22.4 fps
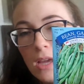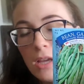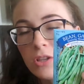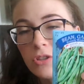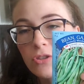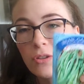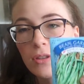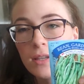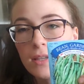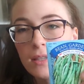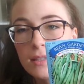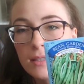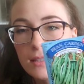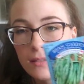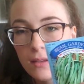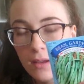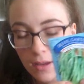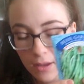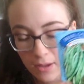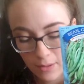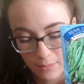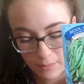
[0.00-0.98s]
So this,
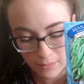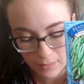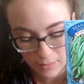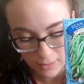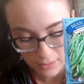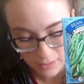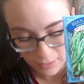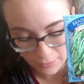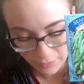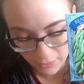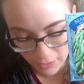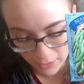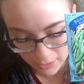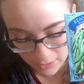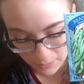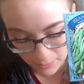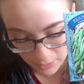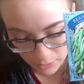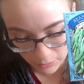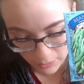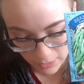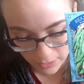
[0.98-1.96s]
the difference
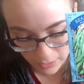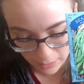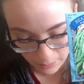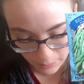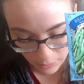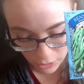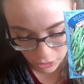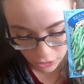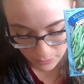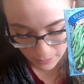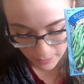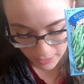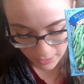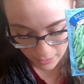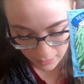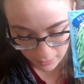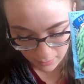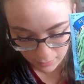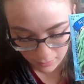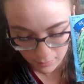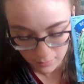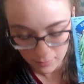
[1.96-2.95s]
between a bush
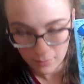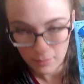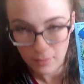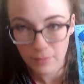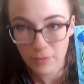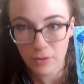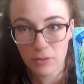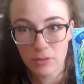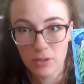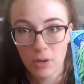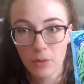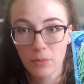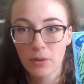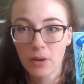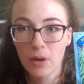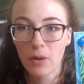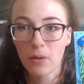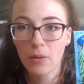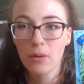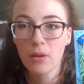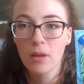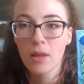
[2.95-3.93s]
bean, if you don't
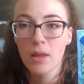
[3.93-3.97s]
know,